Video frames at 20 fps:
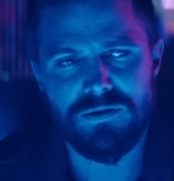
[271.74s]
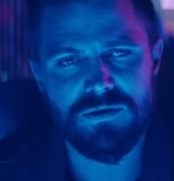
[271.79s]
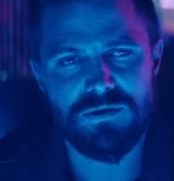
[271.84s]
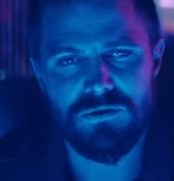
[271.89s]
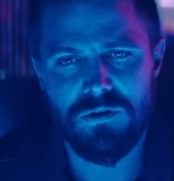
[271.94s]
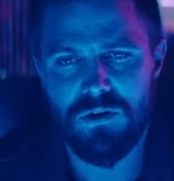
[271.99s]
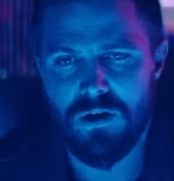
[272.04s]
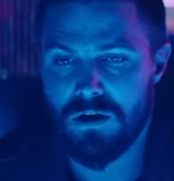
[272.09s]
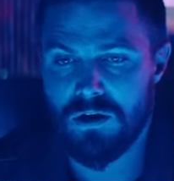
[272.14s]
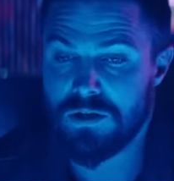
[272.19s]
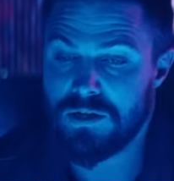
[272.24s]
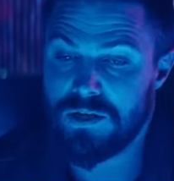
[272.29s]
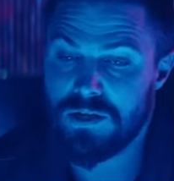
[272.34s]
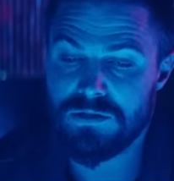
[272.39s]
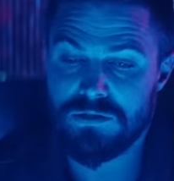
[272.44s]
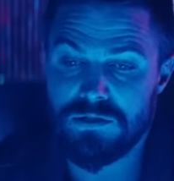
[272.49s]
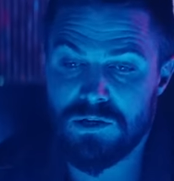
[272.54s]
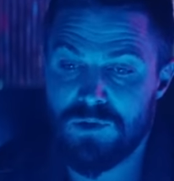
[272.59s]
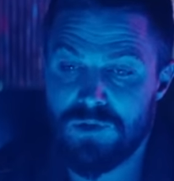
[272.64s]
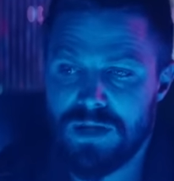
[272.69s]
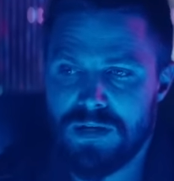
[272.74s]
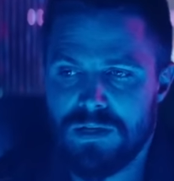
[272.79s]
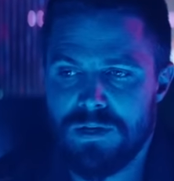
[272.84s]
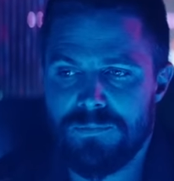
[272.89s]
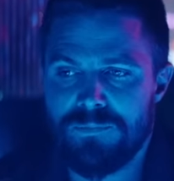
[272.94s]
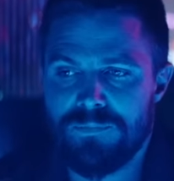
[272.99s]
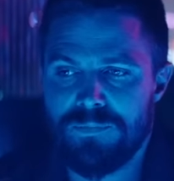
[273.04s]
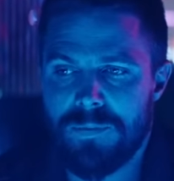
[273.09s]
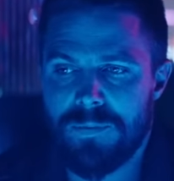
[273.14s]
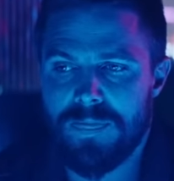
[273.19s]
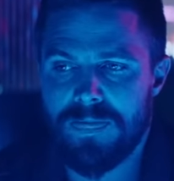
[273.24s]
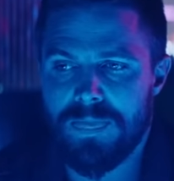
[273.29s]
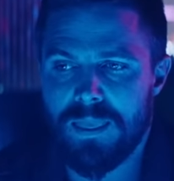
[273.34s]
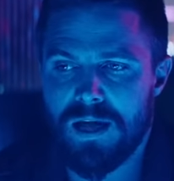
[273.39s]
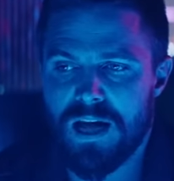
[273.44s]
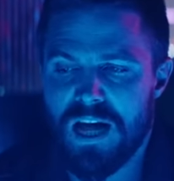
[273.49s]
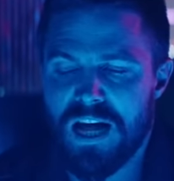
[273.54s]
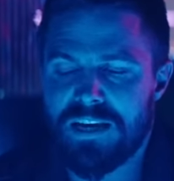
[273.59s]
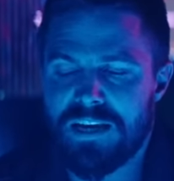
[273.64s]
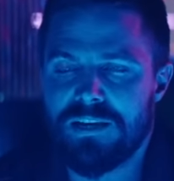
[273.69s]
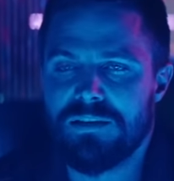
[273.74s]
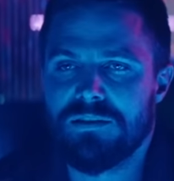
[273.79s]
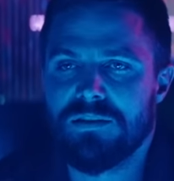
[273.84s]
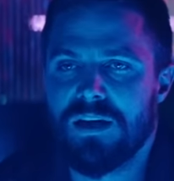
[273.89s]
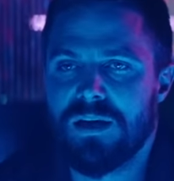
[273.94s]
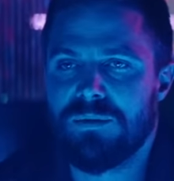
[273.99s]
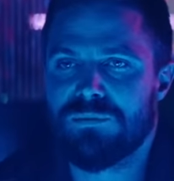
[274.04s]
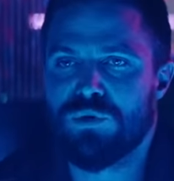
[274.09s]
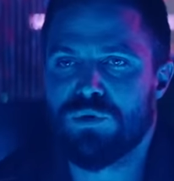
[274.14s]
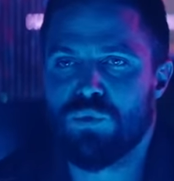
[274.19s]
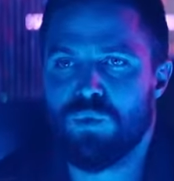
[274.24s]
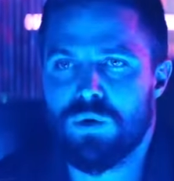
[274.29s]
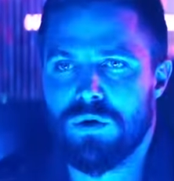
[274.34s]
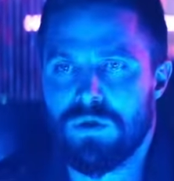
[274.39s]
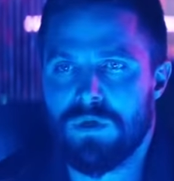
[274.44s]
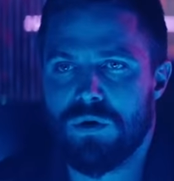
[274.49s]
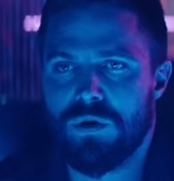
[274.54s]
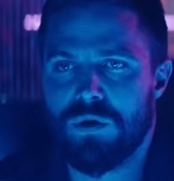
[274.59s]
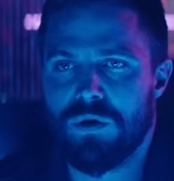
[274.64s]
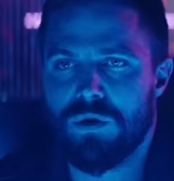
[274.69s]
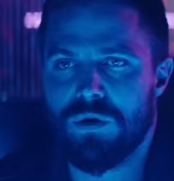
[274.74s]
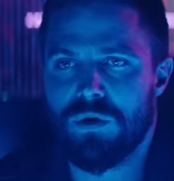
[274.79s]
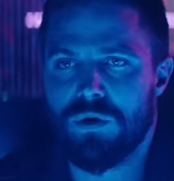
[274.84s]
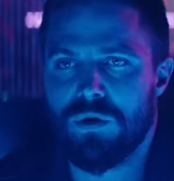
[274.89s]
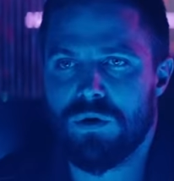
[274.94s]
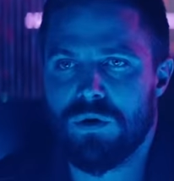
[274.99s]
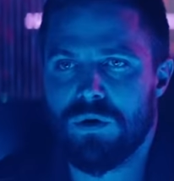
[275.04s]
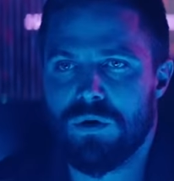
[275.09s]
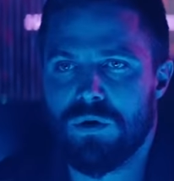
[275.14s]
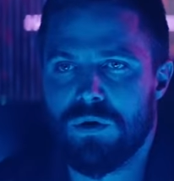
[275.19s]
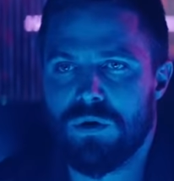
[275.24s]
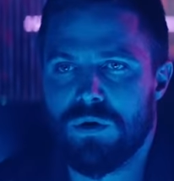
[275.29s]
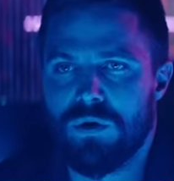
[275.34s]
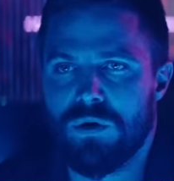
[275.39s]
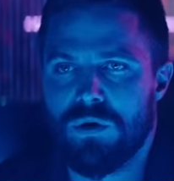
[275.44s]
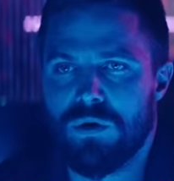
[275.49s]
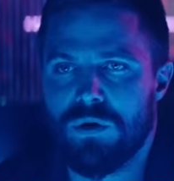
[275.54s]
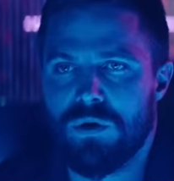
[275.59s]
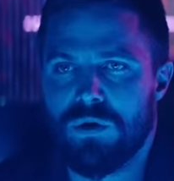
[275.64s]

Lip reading: job. Garrett tells him that Connor is strong, but he still needs to train him.